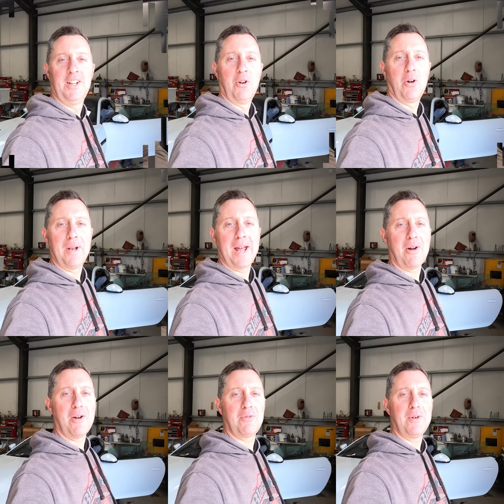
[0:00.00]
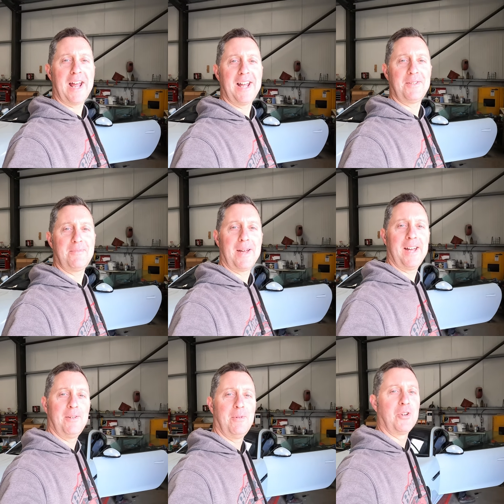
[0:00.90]
Right, we're now over with Adam.
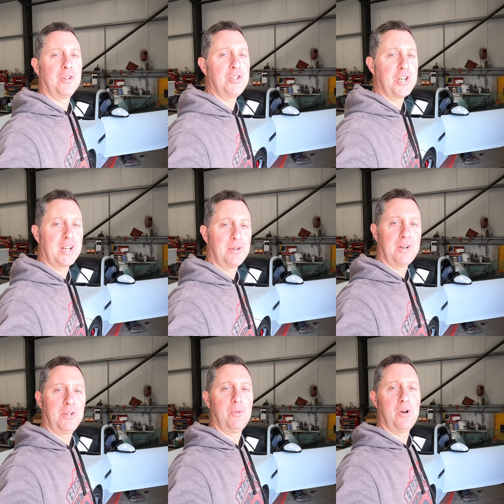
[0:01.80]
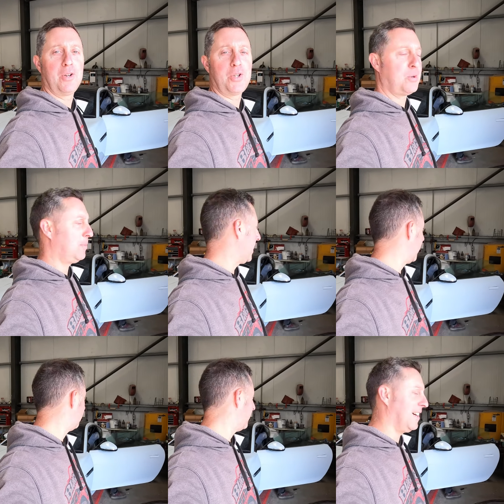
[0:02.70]
Uh, we've got the Jaguar in the workshop
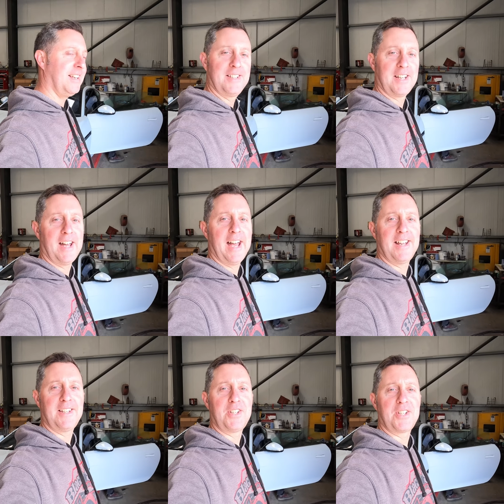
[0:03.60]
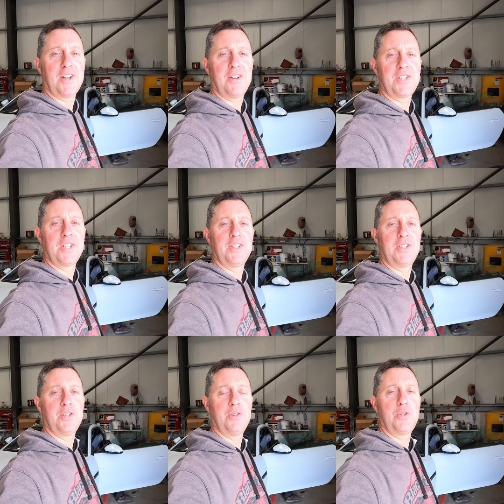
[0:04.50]
now, and uh, Ad is starting
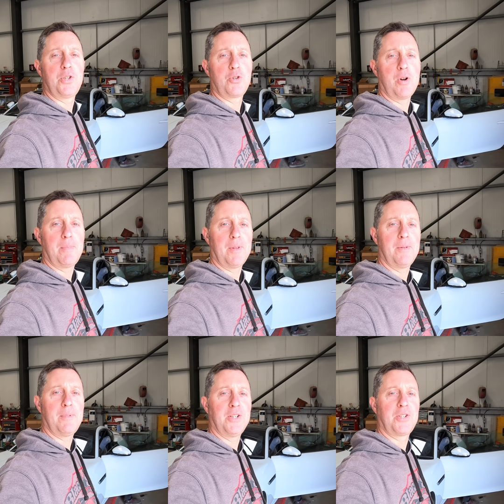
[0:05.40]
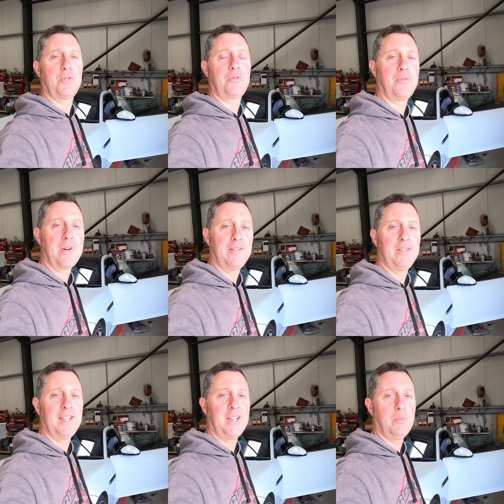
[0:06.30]
to strip the bits off
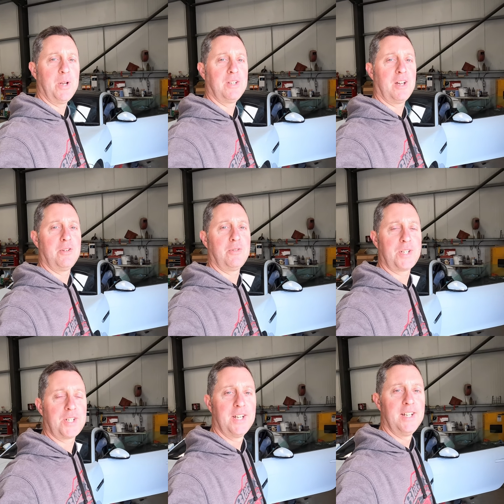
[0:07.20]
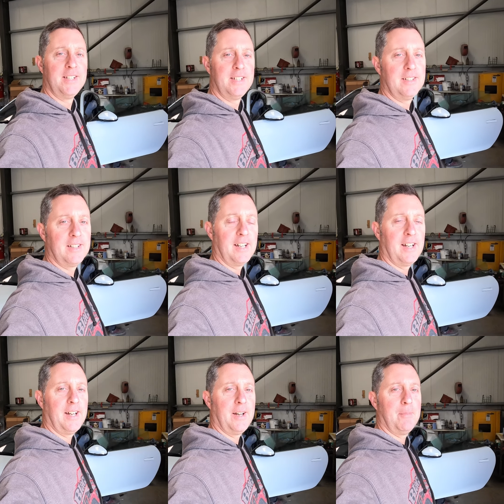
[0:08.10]
around the windows.
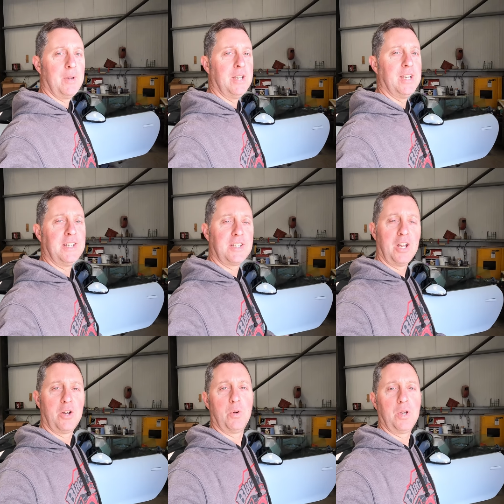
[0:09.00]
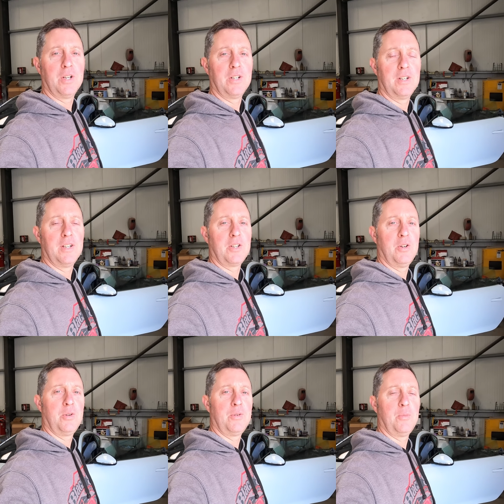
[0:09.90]
Um, you need to know what you're
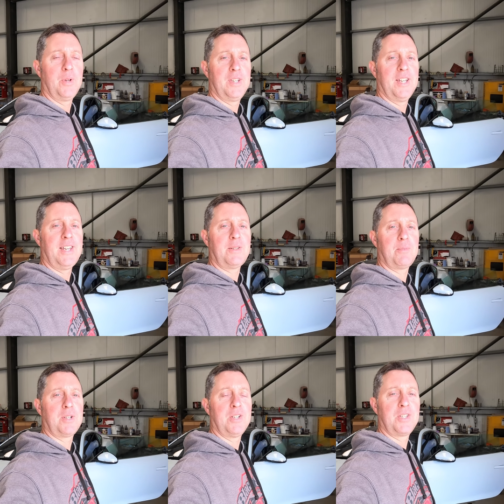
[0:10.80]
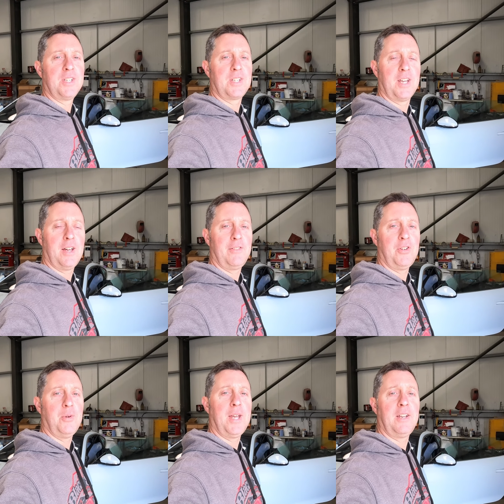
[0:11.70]
doing with these because there's uh, a
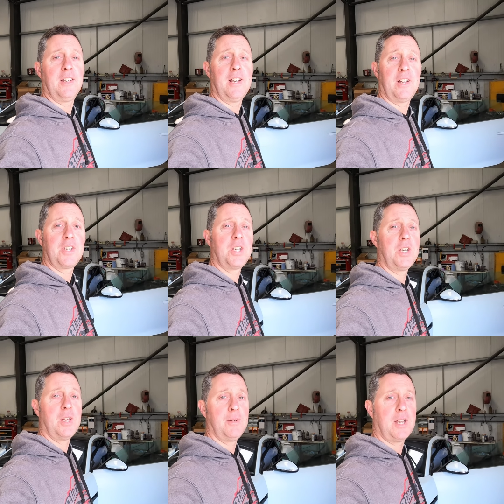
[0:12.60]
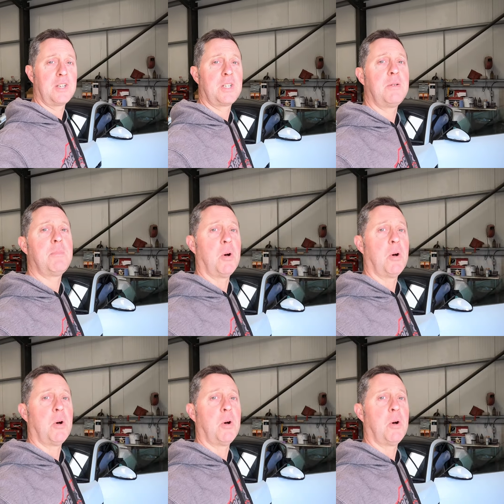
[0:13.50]
few hidden nuts and nuts and